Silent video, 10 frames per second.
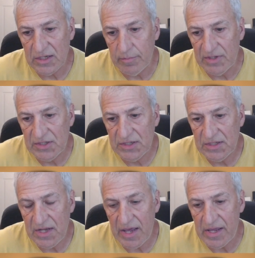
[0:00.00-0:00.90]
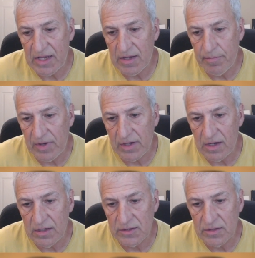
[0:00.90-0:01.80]
mistake,
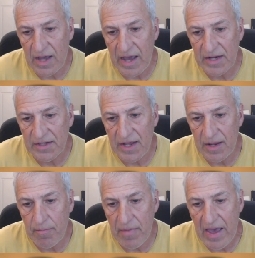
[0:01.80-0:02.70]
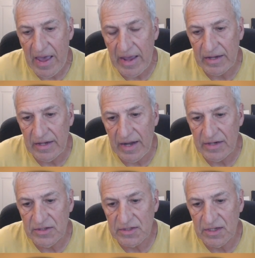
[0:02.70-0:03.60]
because I can take back and I
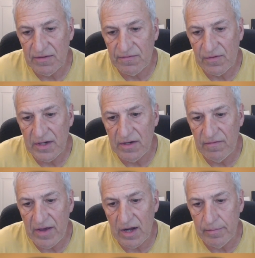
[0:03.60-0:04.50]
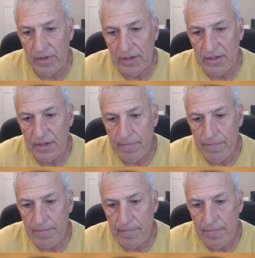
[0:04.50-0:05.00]
just get free development,